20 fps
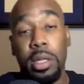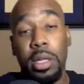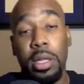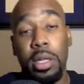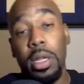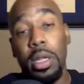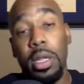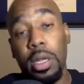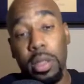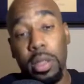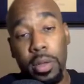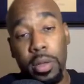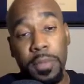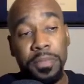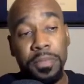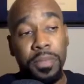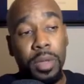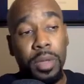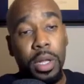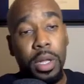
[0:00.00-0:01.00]
than the other.
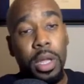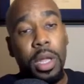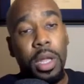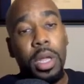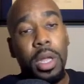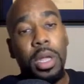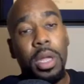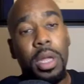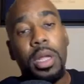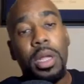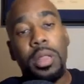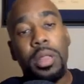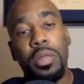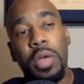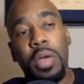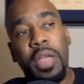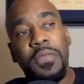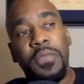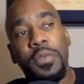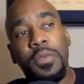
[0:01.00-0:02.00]
So
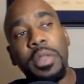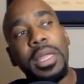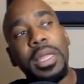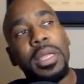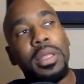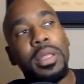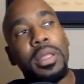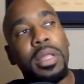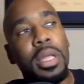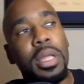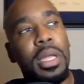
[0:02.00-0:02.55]
I feel like